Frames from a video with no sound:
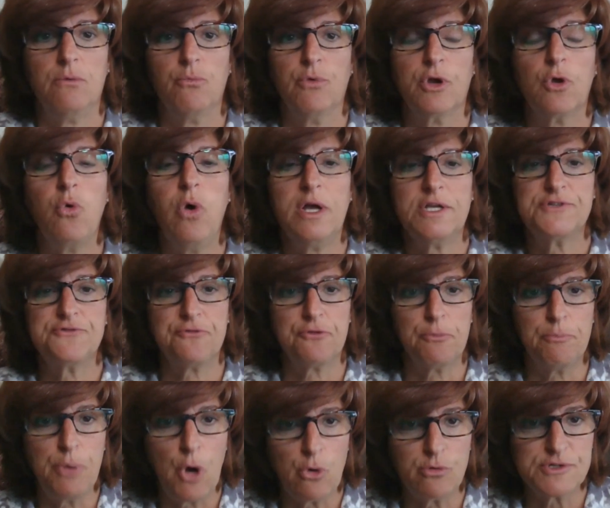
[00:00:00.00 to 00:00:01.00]
requests
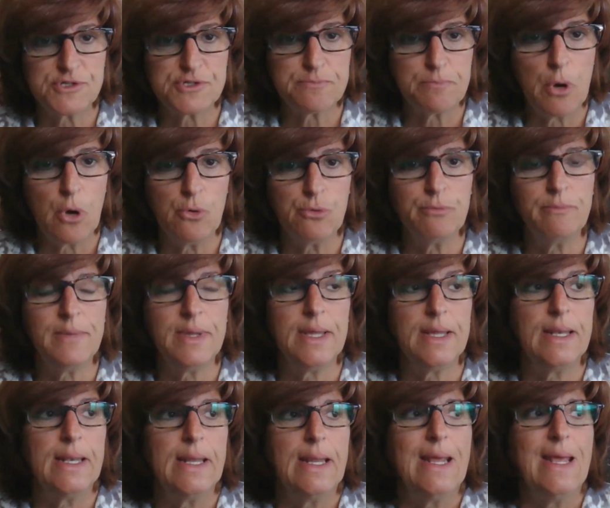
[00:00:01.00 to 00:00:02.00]
for
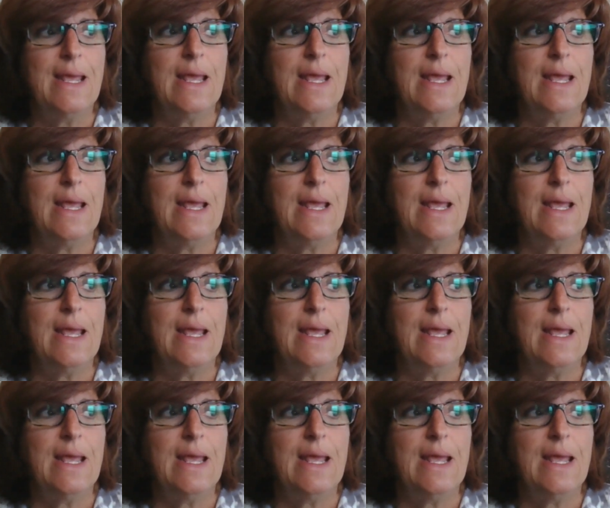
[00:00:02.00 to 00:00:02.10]
postponement.